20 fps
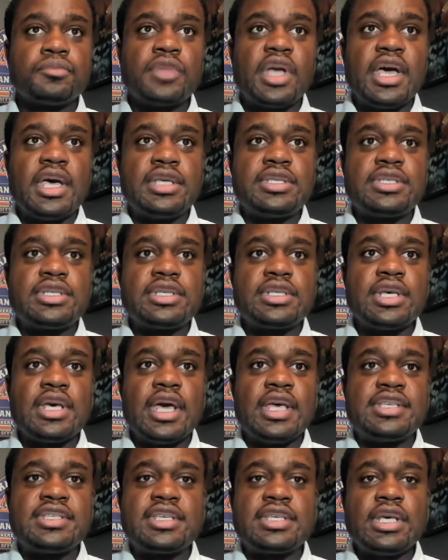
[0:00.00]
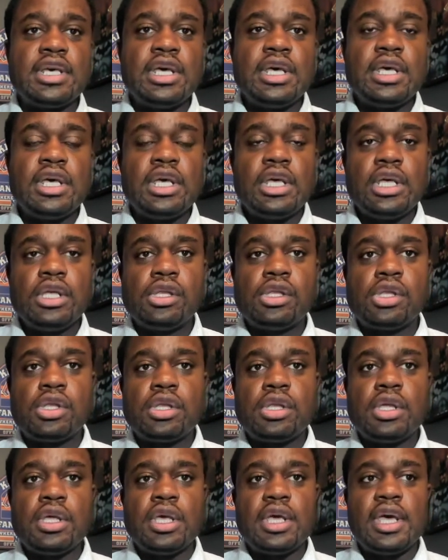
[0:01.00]
it's it's
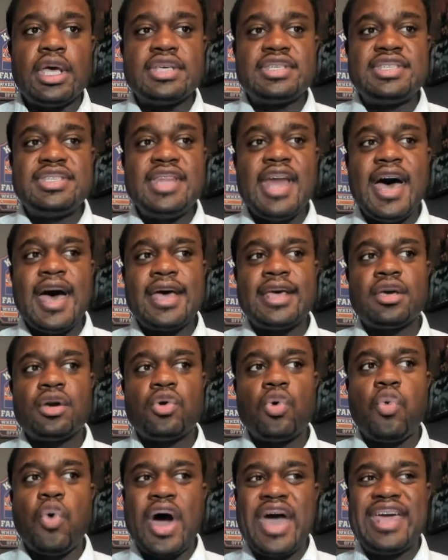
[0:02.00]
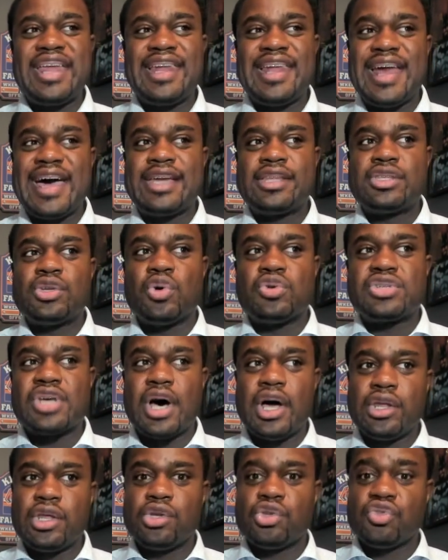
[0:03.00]
it's not quite like those
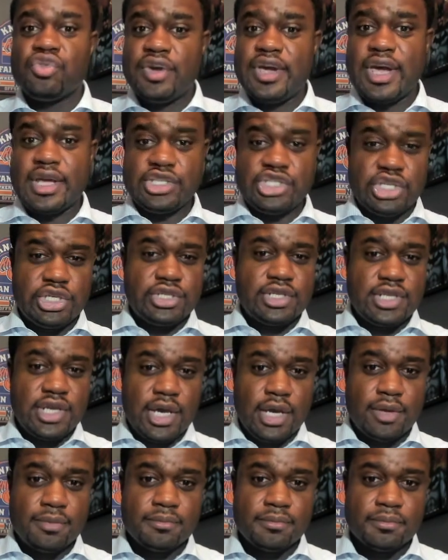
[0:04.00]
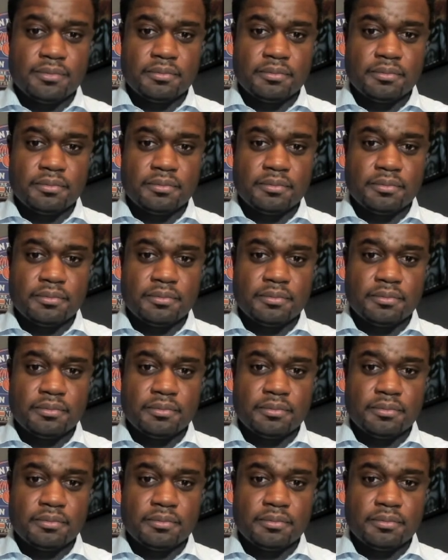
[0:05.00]
other three I just named.